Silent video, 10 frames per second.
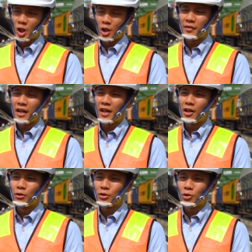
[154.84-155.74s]
top of that, I
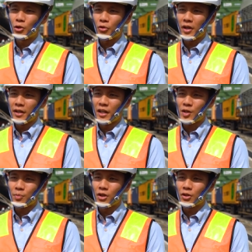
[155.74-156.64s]
also create a
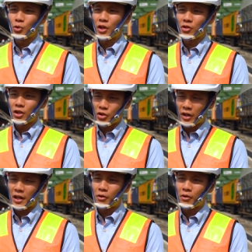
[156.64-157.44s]
dashboard to actually track